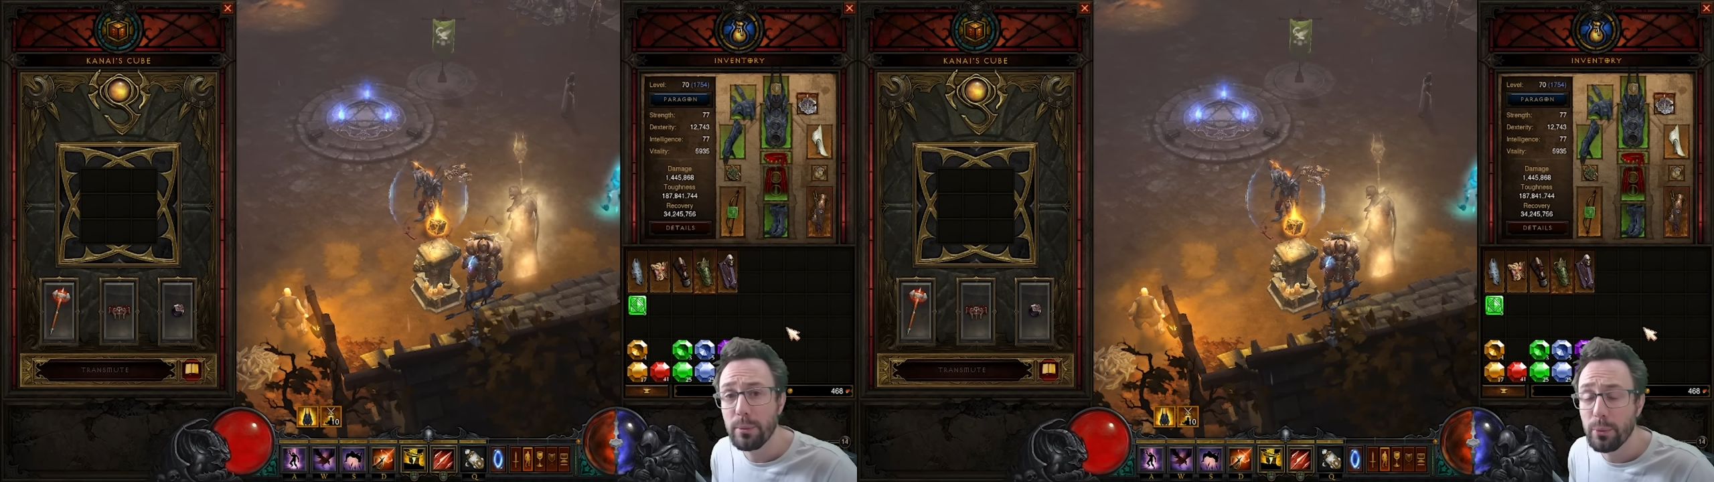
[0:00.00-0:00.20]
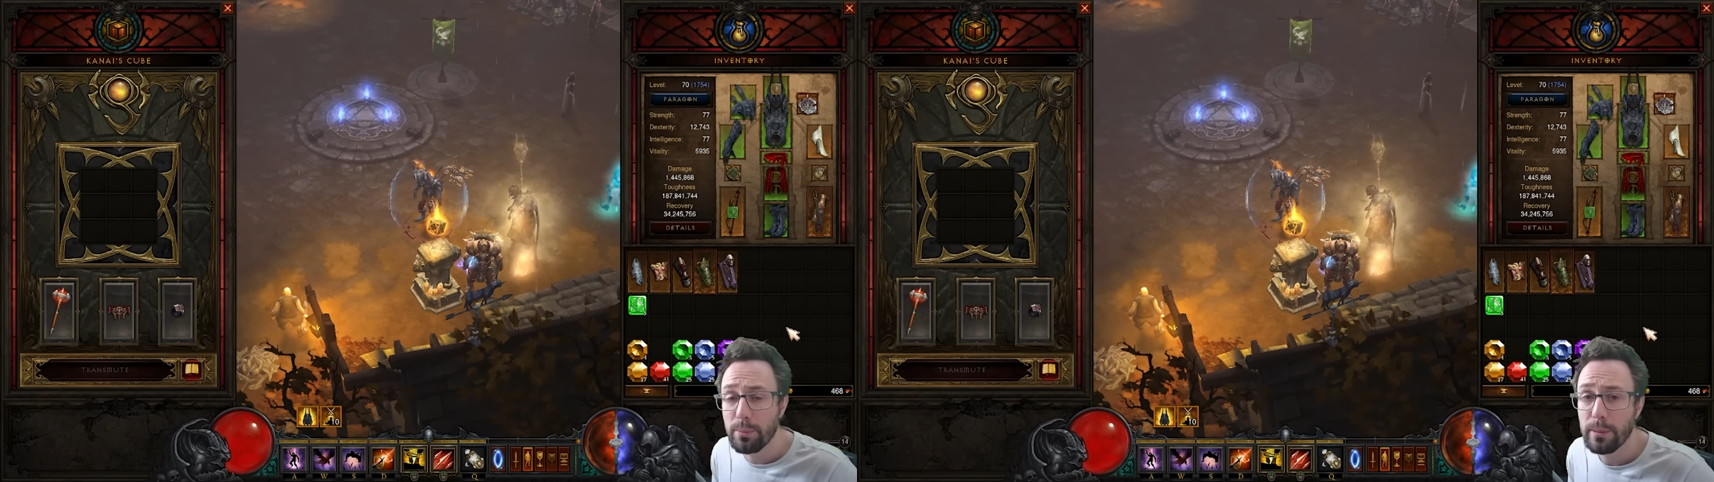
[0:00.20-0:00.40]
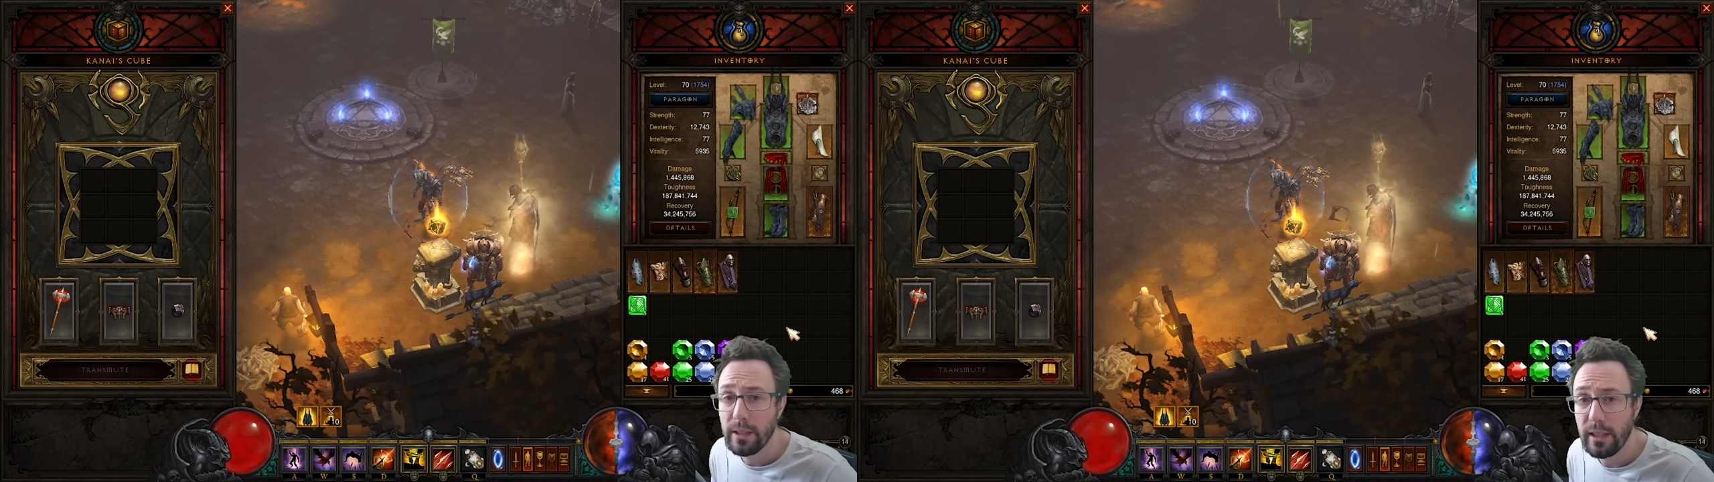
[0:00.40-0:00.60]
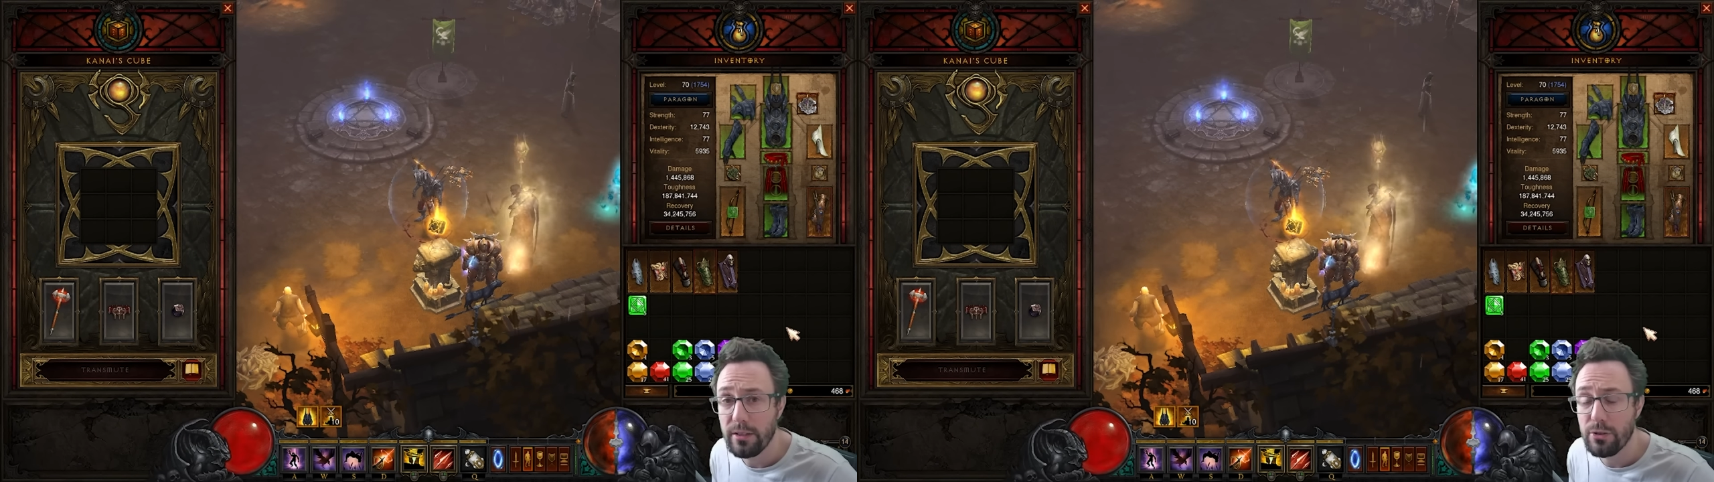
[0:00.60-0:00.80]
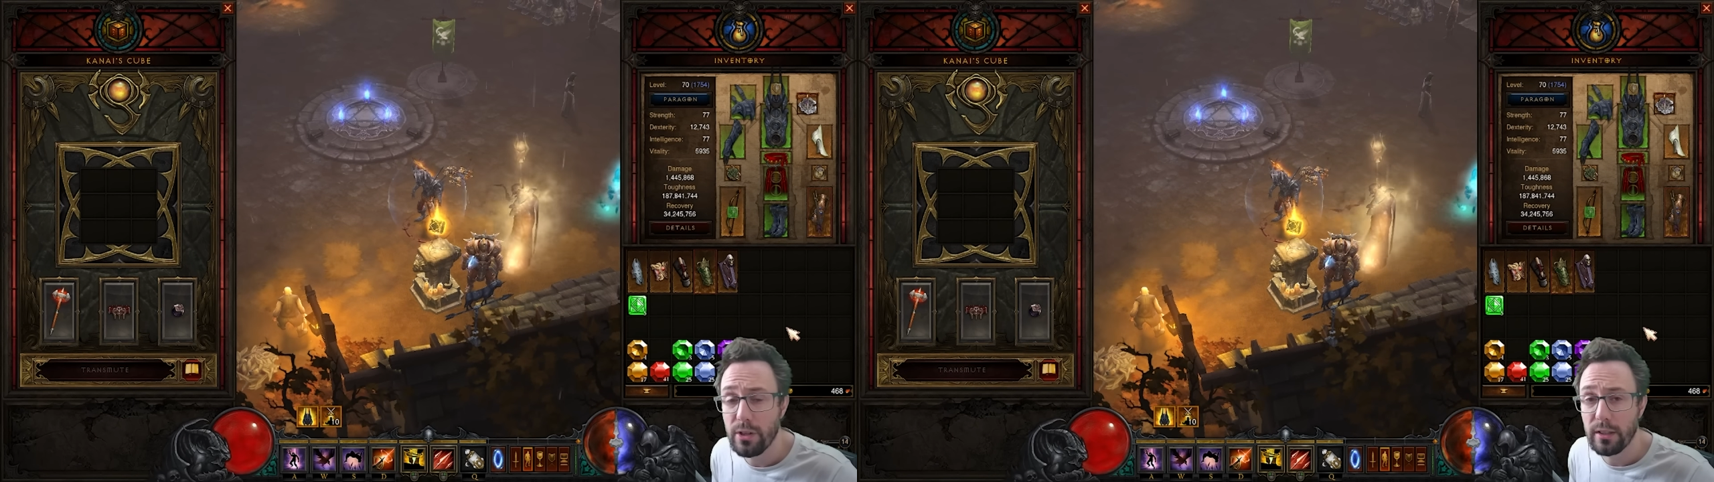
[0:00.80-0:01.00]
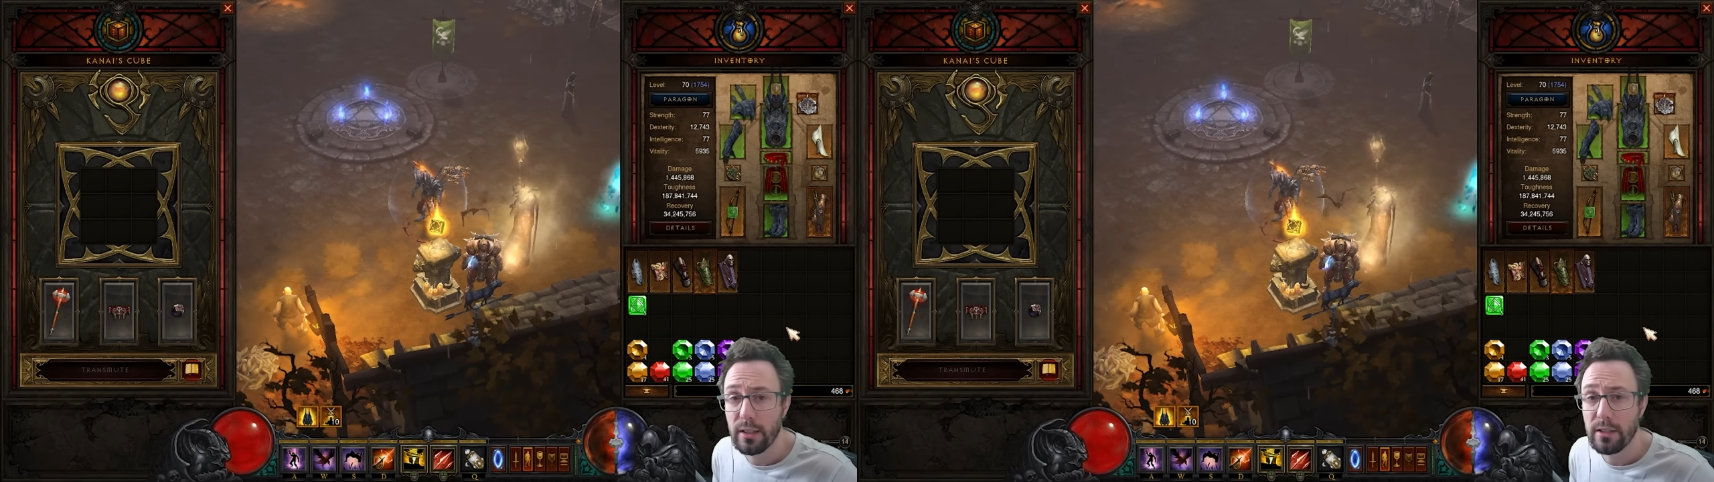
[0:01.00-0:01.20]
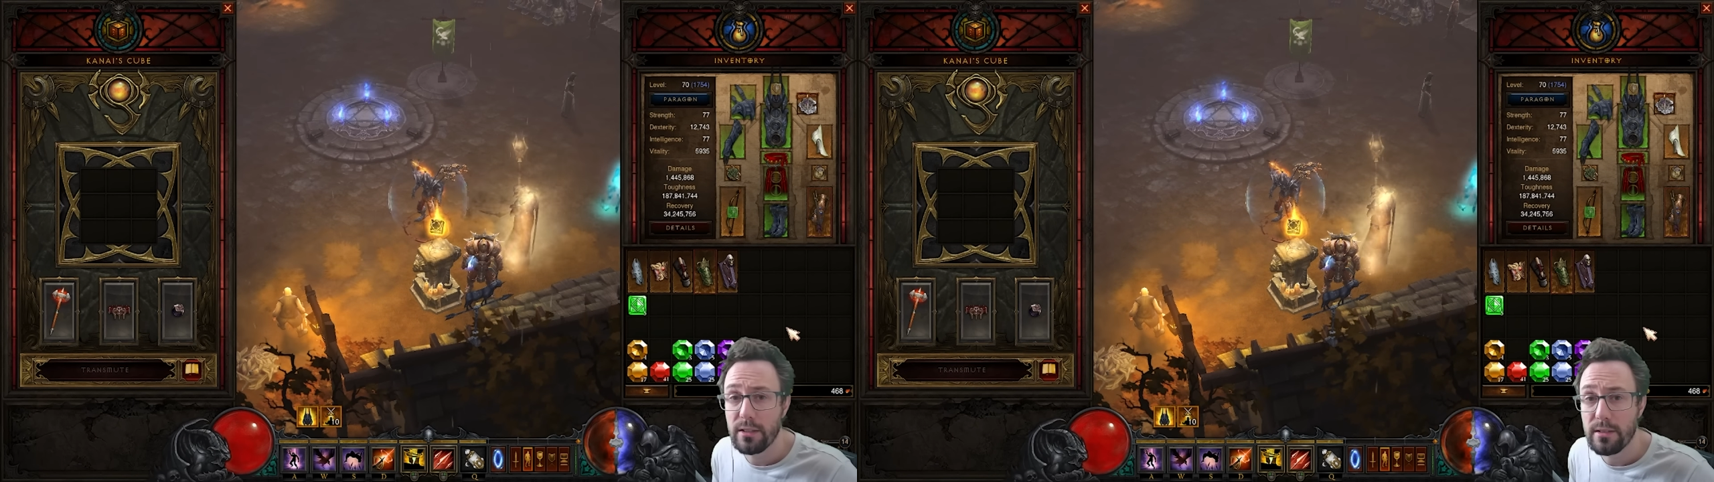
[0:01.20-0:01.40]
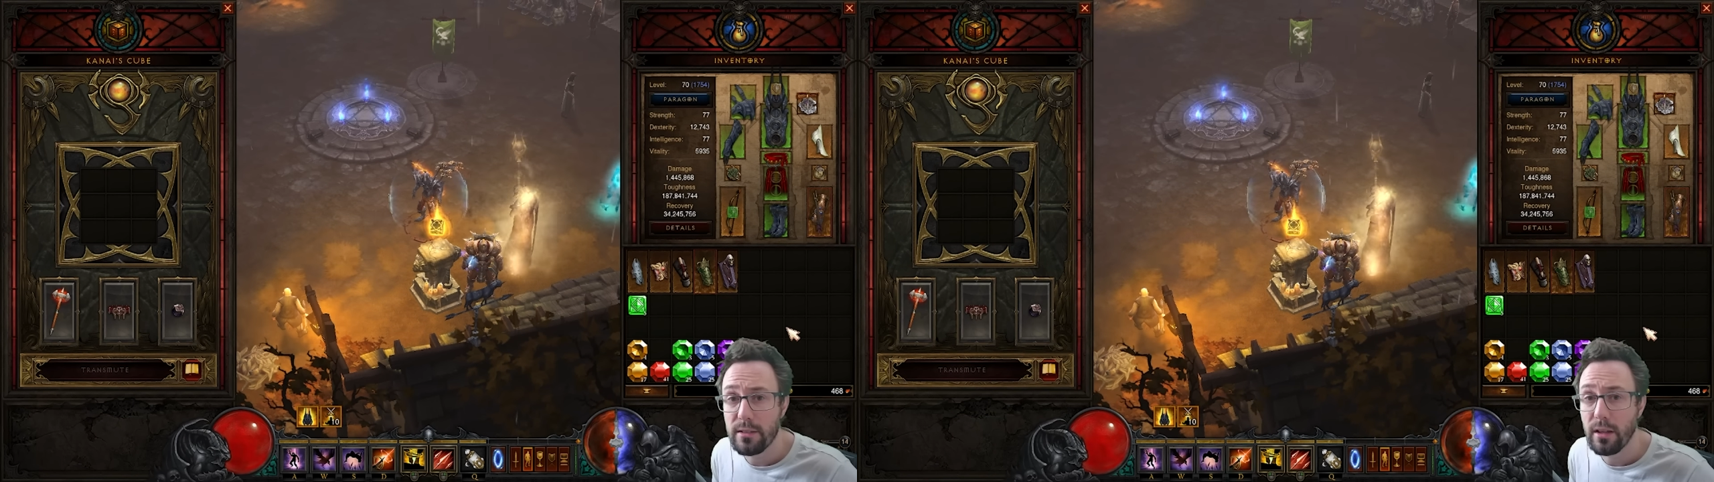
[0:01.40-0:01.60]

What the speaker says: would play Gates of Dreadlands.